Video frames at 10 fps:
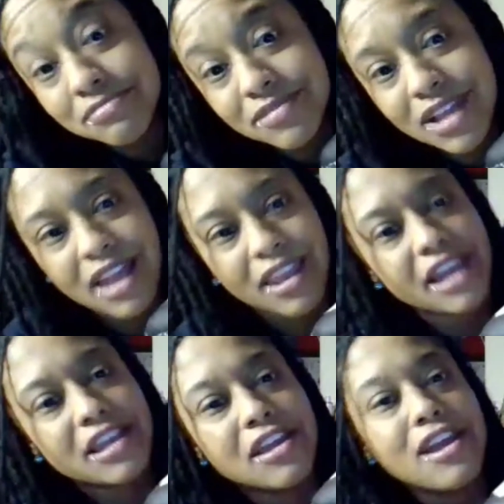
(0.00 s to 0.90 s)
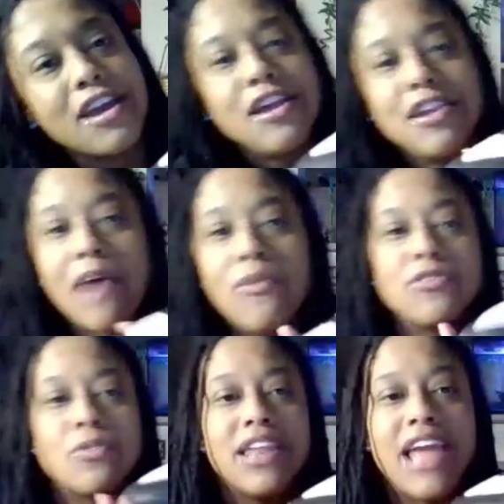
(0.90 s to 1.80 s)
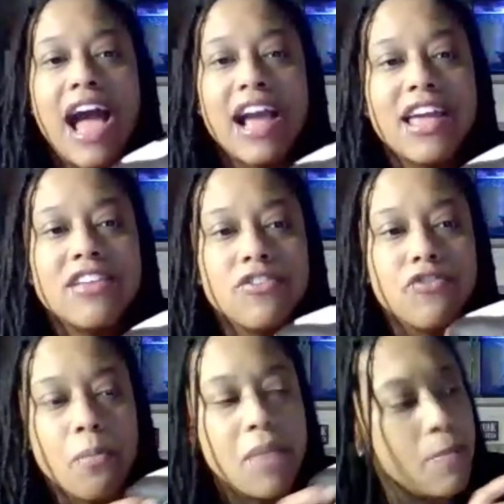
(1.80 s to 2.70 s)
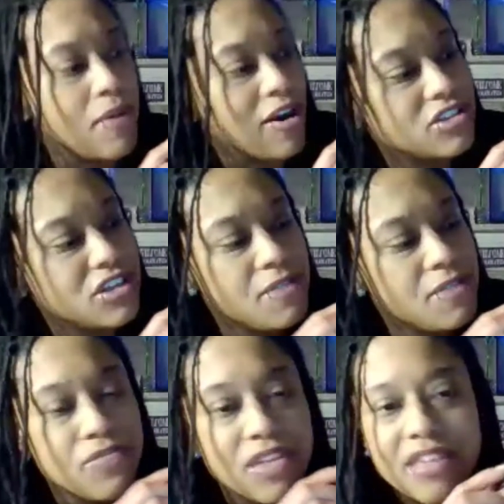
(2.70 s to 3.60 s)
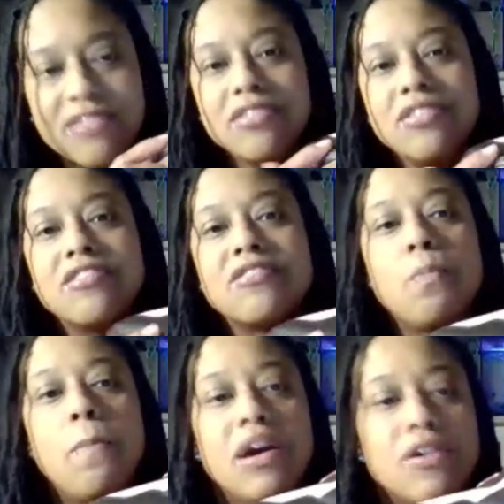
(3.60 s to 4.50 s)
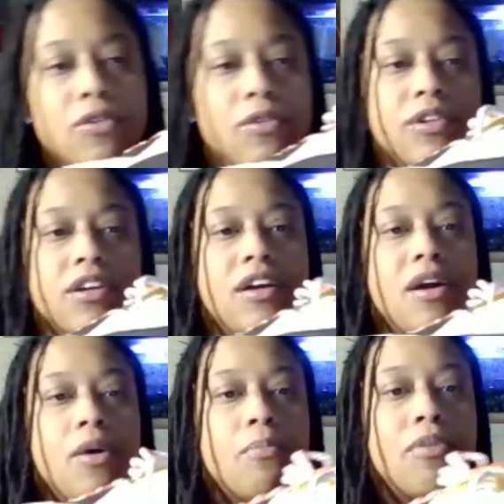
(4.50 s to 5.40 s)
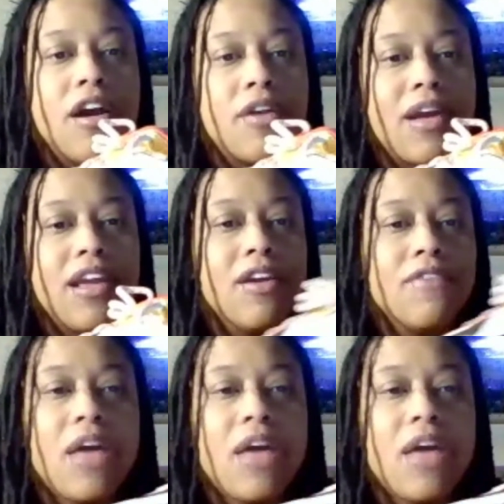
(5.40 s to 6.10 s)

I like it. Now, what's really eye-catching for me personally is the speckled part right here.